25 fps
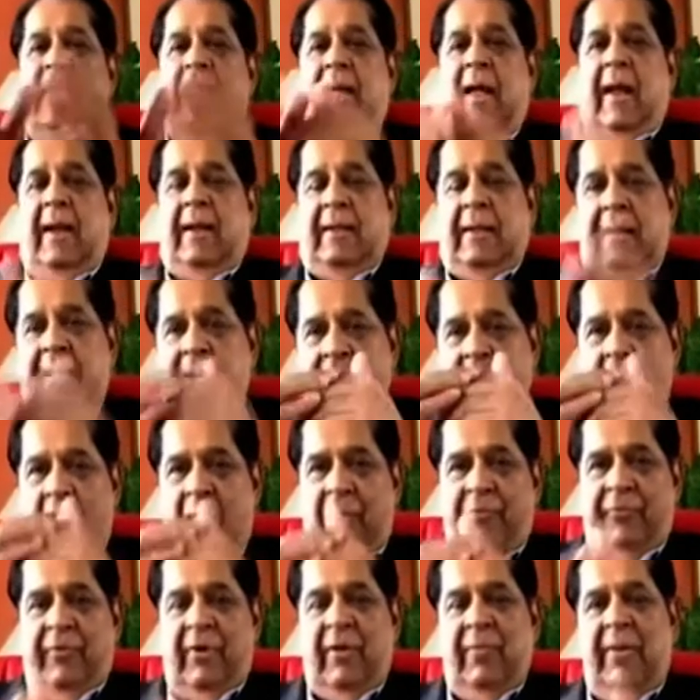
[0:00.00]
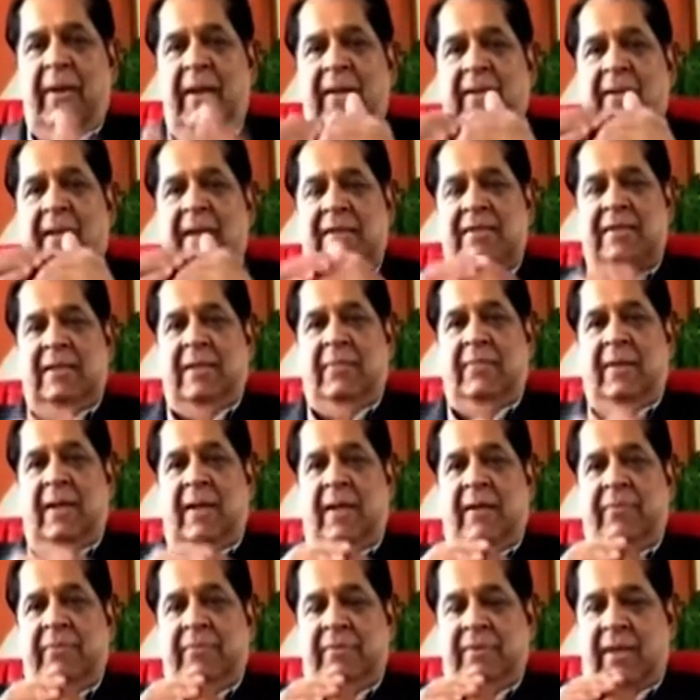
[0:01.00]
and then, God forbid, the asset
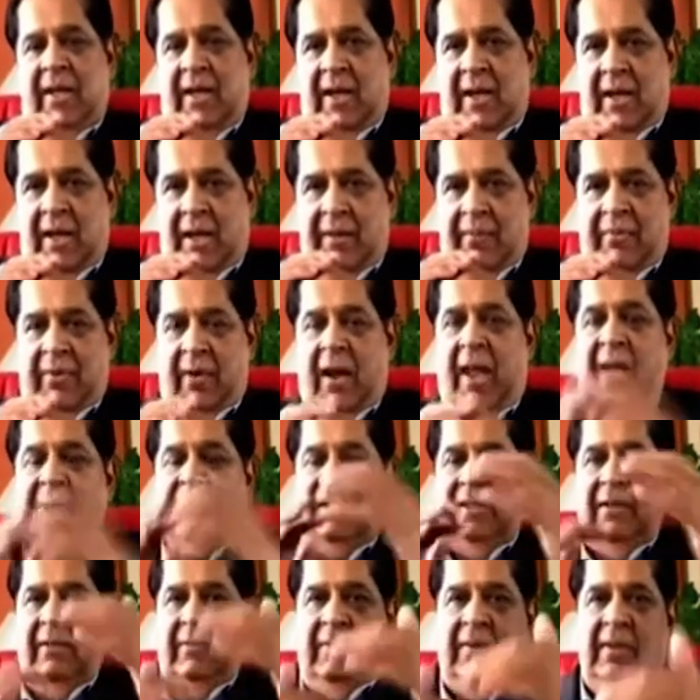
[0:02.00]
becomes unproductive